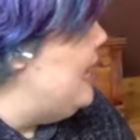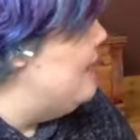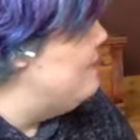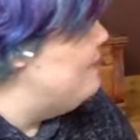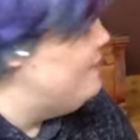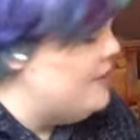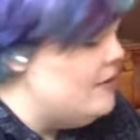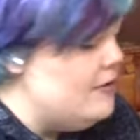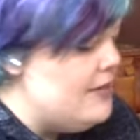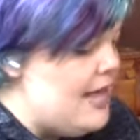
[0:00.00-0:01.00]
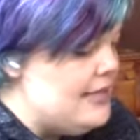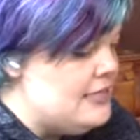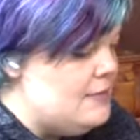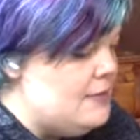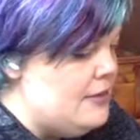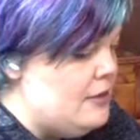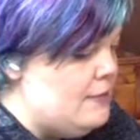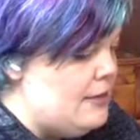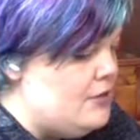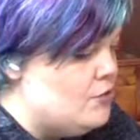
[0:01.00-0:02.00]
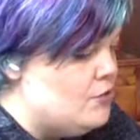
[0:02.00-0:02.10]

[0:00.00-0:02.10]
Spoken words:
and feel that stability by